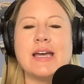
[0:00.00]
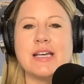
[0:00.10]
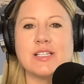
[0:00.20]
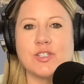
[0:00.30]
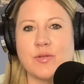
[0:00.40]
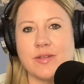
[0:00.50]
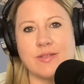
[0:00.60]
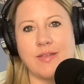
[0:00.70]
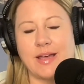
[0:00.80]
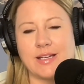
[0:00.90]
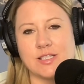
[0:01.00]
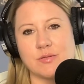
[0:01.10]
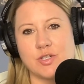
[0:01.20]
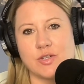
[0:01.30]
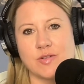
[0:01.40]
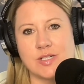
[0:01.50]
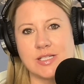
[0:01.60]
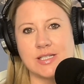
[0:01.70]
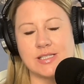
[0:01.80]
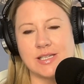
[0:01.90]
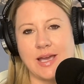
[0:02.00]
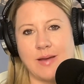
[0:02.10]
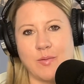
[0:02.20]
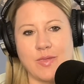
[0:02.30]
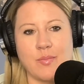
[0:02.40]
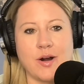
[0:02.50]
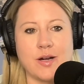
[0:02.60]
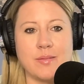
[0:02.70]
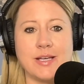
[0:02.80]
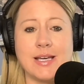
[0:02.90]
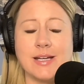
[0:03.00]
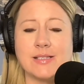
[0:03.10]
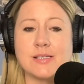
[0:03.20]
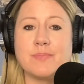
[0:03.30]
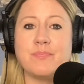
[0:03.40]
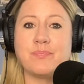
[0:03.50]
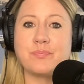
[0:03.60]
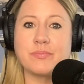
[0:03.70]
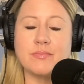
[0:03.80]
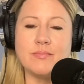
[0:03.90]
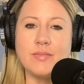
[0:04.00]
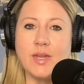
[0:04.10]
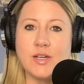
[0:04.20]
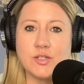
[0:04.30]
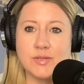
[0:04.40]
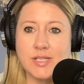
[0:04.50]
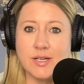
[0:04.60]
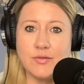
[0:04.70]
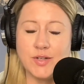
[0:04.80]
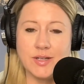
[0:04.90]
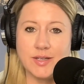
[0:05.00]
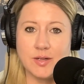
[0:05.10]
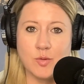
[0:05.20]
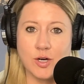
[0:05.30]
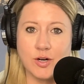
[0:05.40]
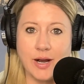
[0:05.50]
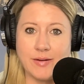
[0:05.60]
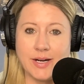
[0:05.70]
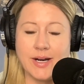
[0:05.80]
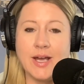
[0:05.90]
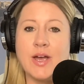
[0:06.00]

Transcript: so that then they can switch over to DCA when the party begins. So it's going to feel a little more crowded